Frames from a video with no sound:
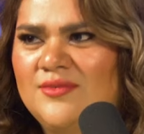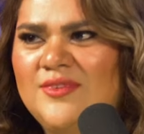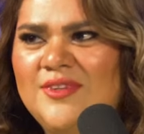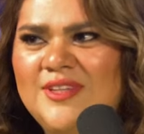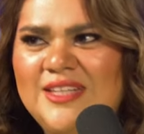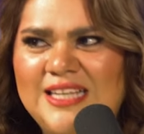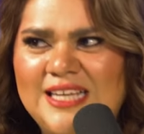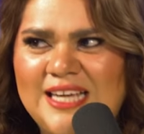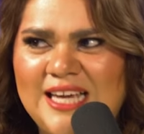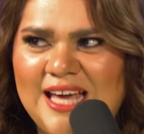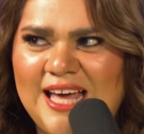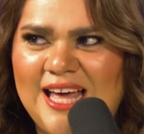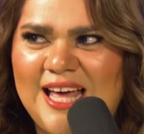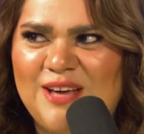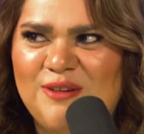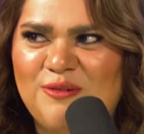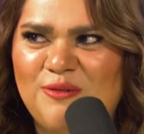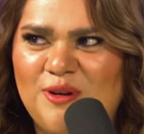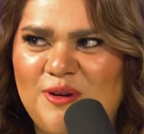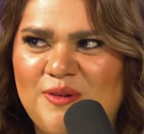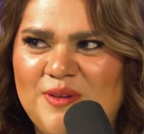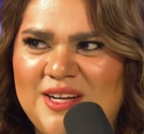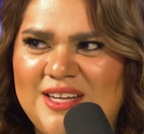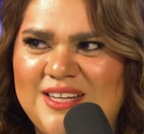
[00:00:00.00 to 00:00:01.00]
Yeah, I
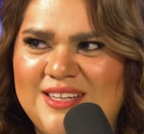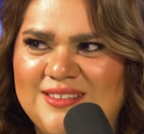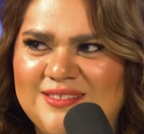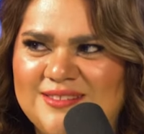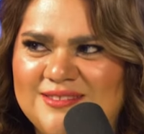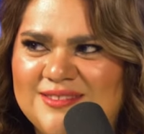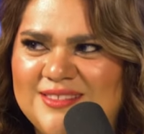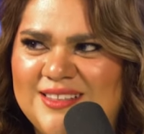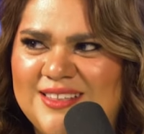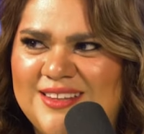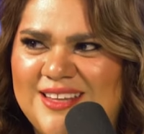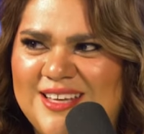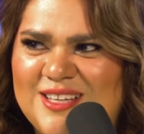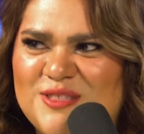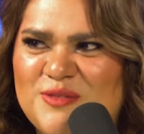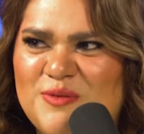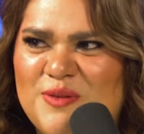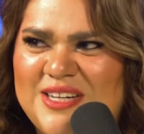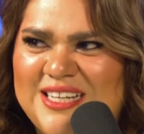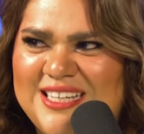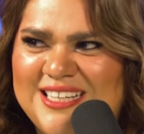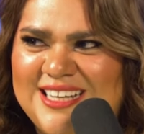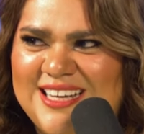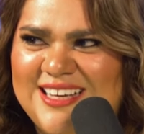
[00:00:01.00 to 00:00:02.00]
wrote it at like
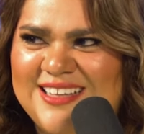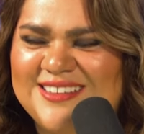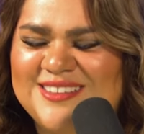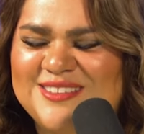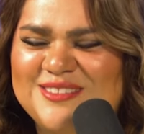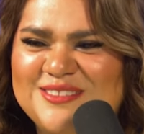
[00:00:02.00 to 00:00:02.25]
29.